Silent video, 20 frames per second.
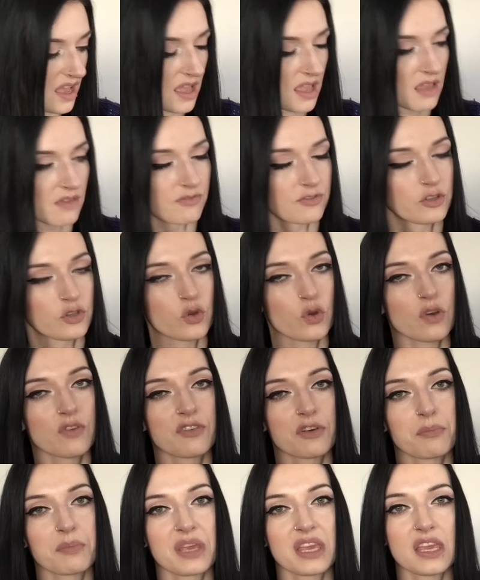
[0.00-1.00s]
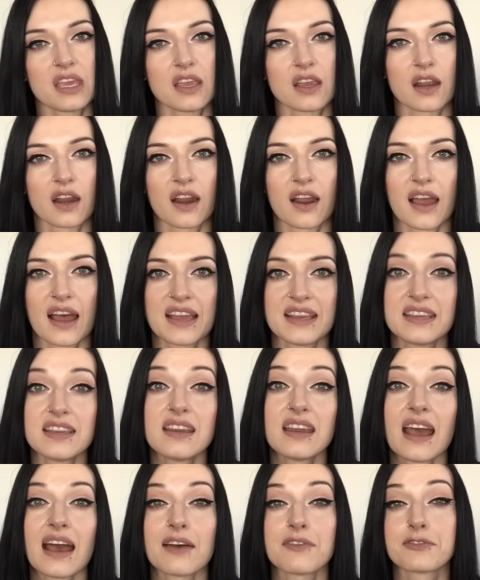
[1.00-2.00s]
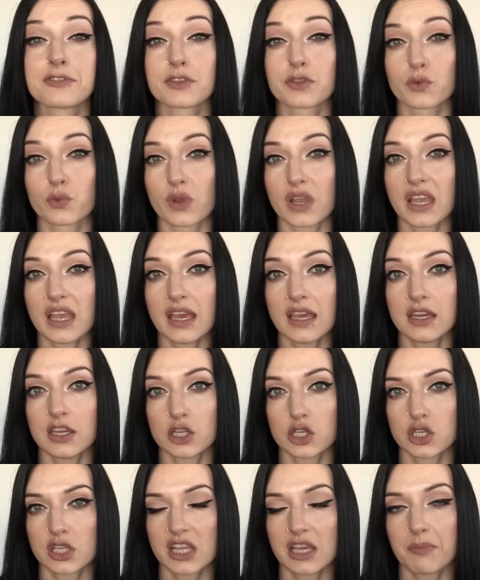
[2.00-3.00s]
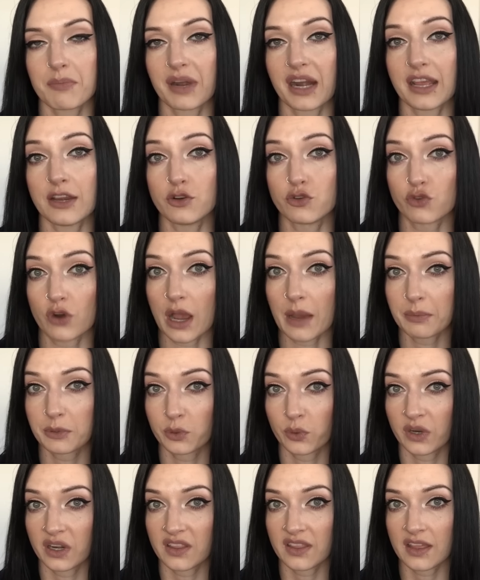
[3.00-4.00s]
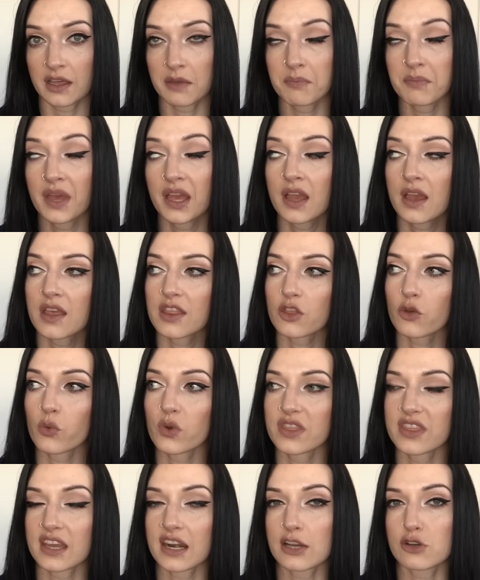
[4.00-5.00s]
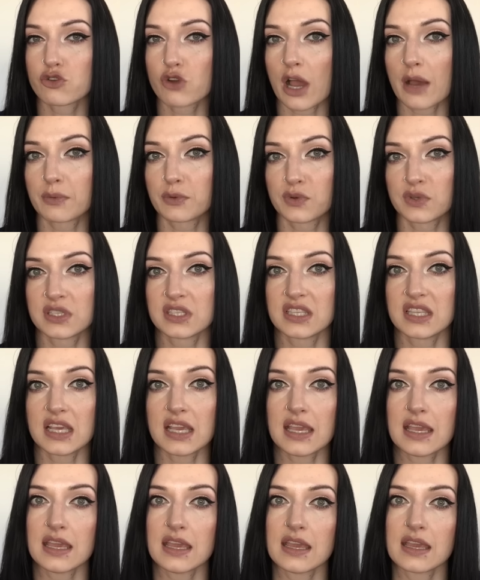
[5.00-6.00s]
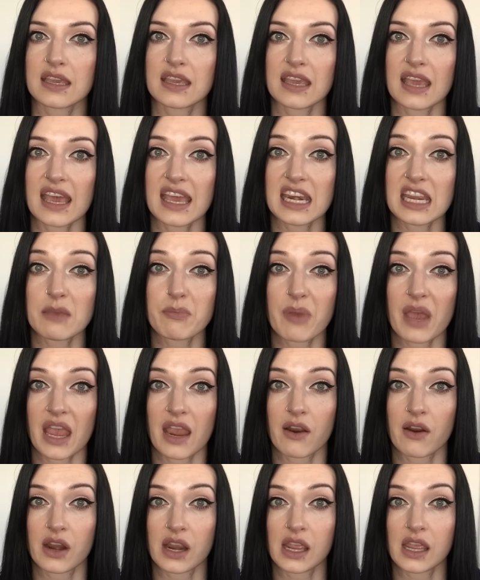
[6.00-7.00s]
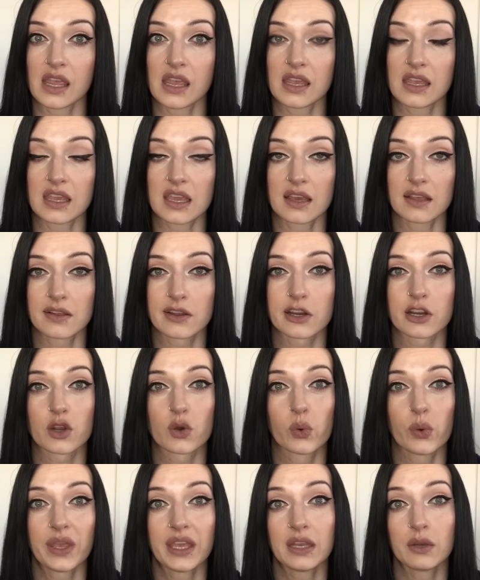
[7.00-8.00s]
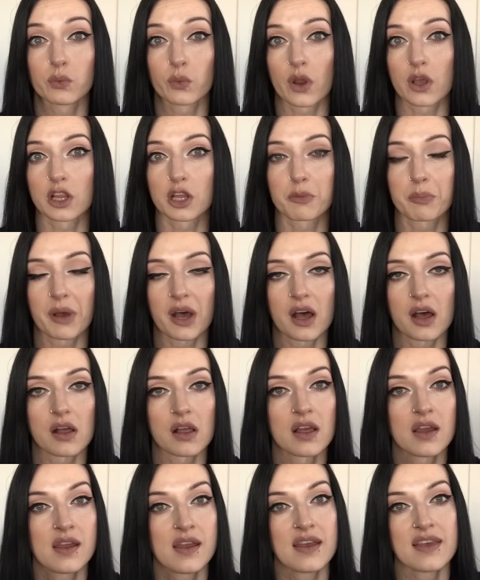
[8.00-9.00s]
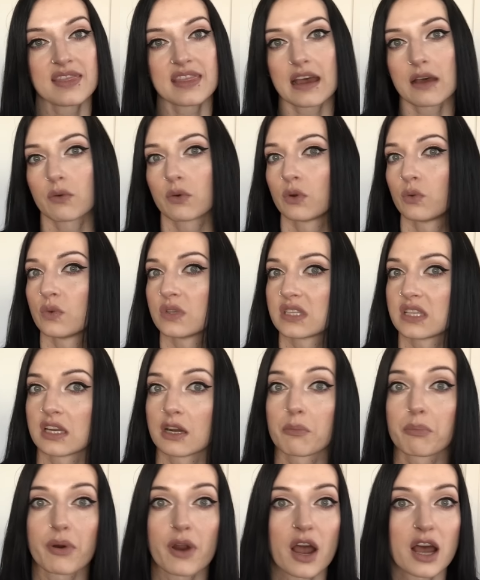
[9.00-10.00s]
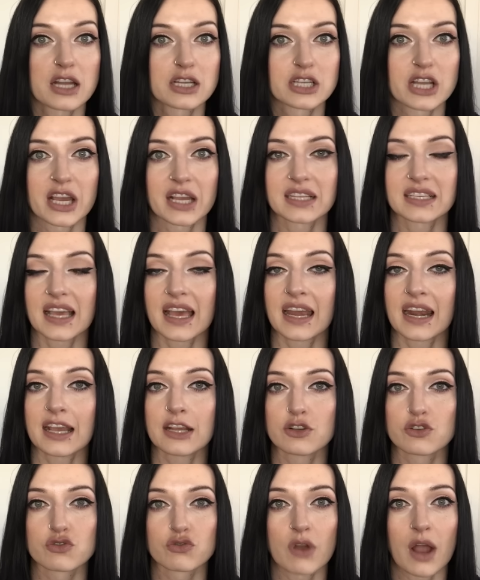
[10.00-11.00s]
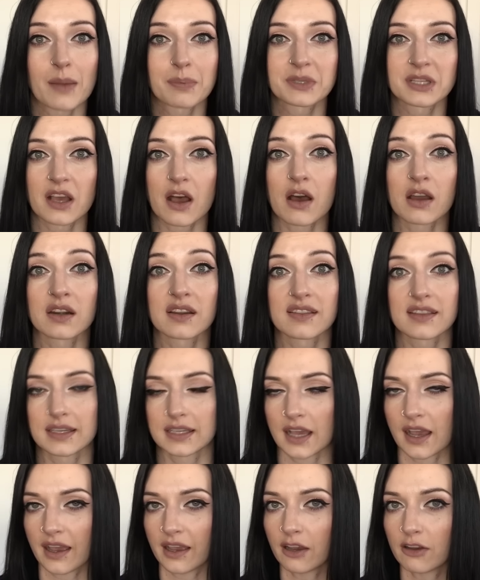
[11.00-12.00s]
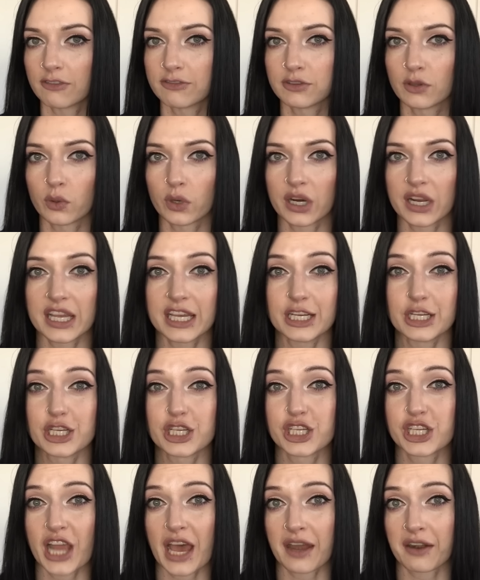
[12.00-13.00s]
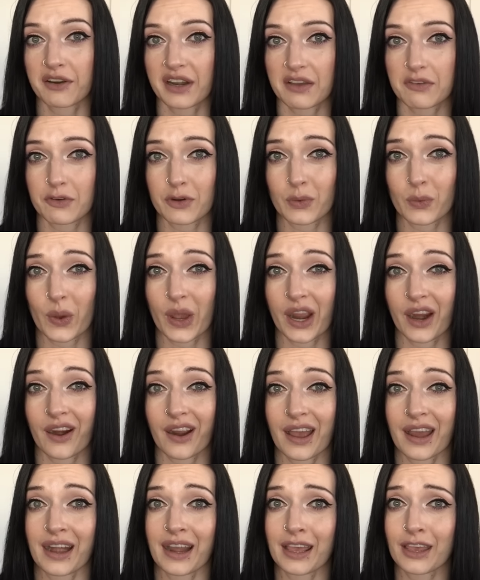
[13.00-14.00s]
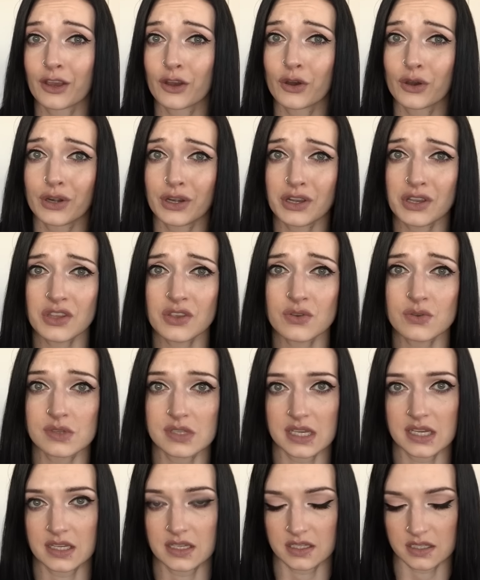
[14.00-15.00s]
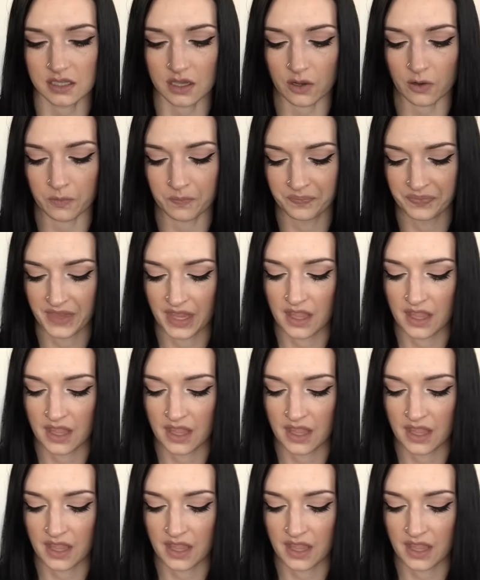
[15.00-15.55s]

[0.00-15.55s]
I have 2 of them here. I did have 3 initially, but I dropped one of them. The one that I dropped was the Katy Perry Killer Queen Rollerball. That one was in a project and I dropped it onto the tile floor. It shattered everywhere and I couldn't use it. So